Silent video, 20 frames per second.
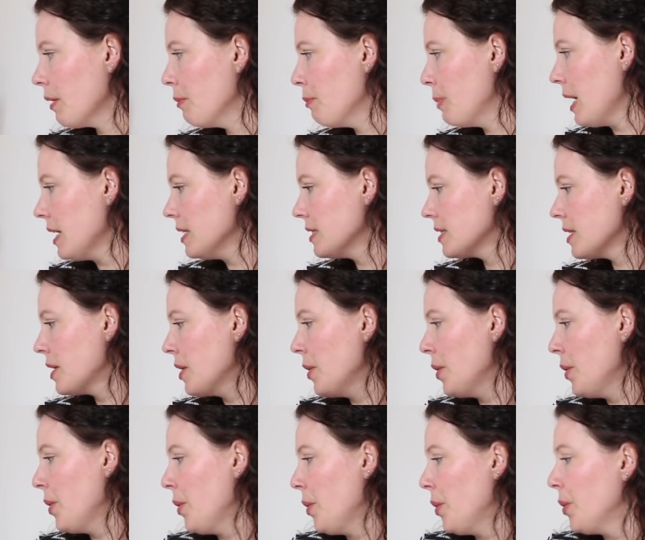But
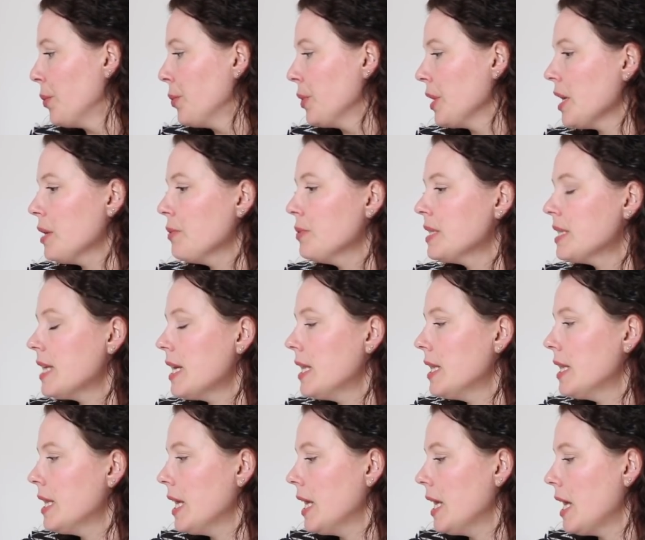when I was
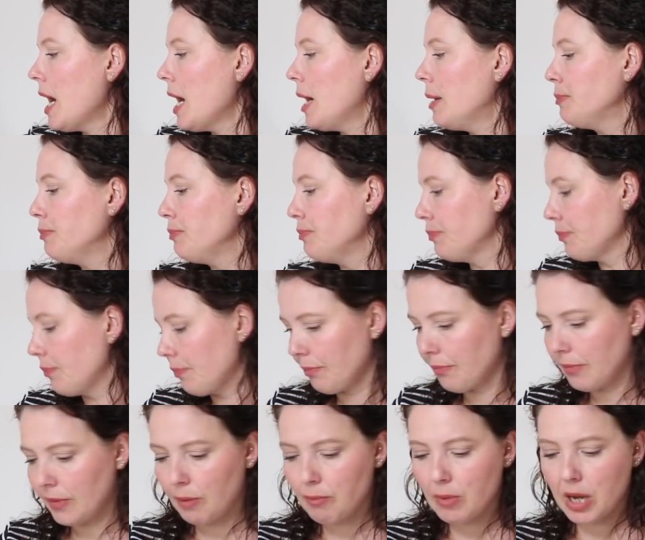in the
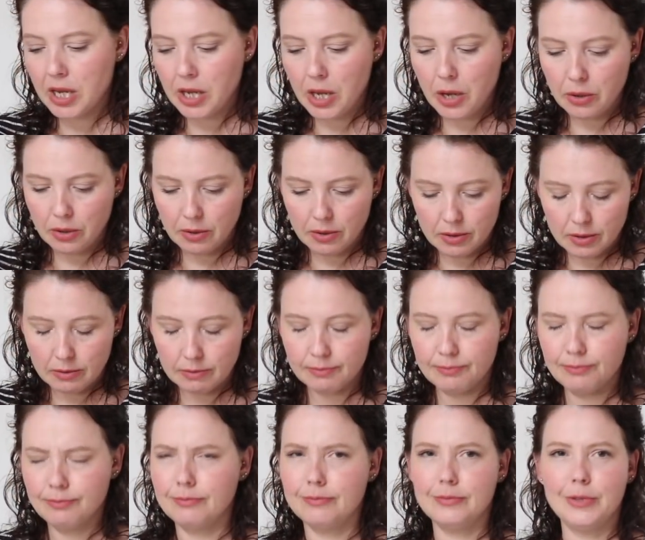my
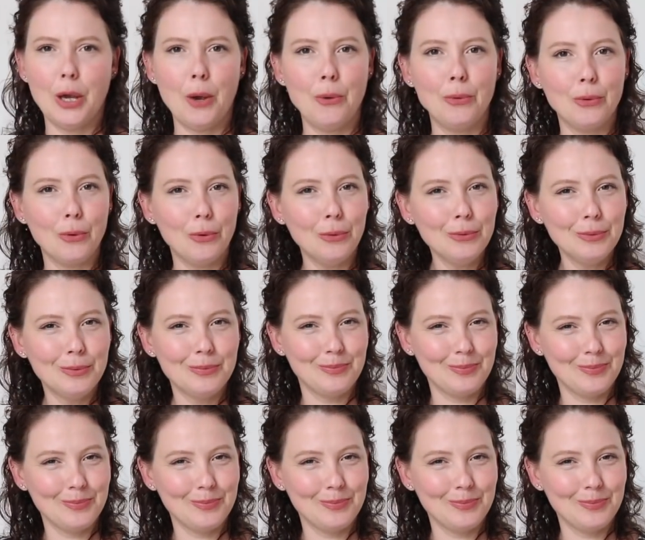yokel,